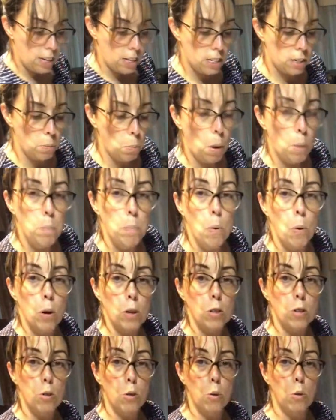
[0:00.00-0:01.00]
there's one more
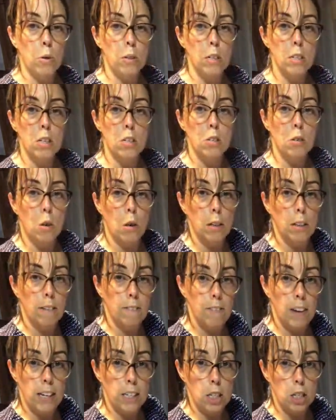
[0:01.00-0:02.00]
tool. This is called the
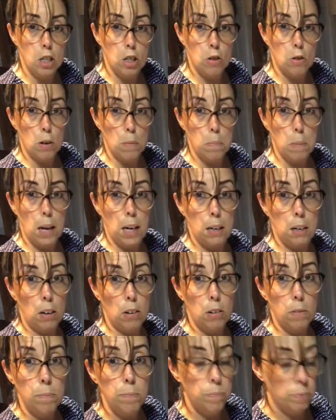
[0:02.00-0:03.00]
Veggie Strip
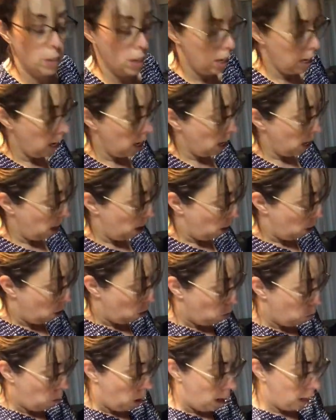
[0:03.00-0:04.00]
Maker.
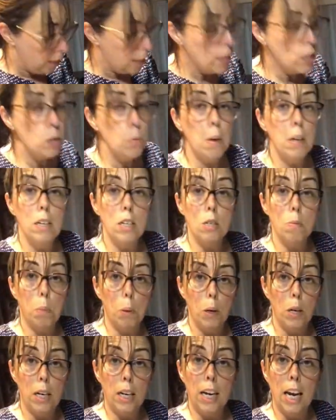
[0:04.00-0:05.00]
While this one is pretty